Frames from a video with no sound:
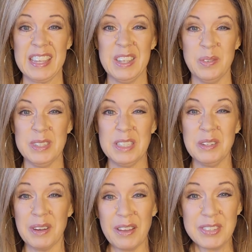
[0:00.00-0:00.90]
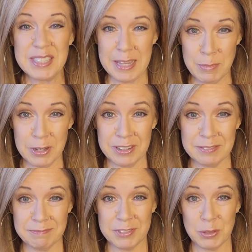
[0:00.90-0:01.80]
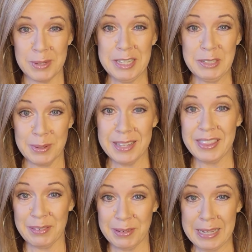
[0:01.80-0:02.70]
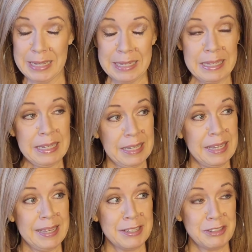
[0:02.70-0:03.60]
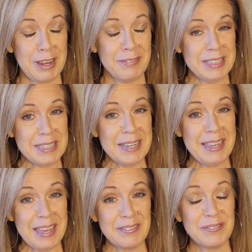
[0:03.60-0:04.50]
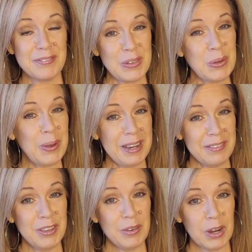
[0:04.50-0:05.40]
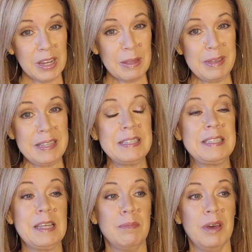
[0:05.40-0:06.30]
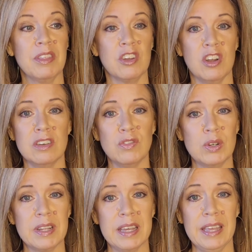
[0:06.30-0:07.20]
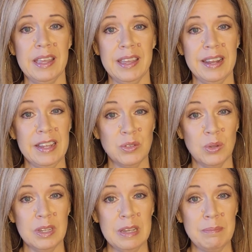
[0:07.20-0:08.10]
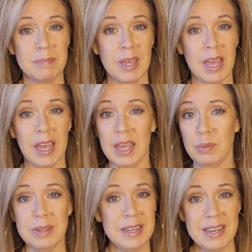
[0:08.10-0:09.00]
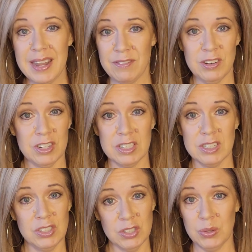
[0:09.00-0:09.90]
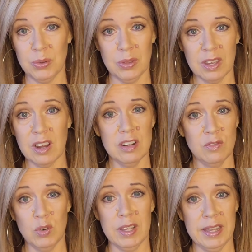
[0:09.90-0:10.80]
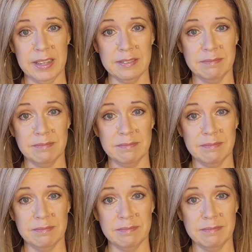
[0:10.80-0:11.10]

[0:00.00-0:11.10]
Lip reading: It was a rough summer, 2023. Travis and I had quite a few arguments about the carnivore diet, and I told him I will never do the carnivore diet.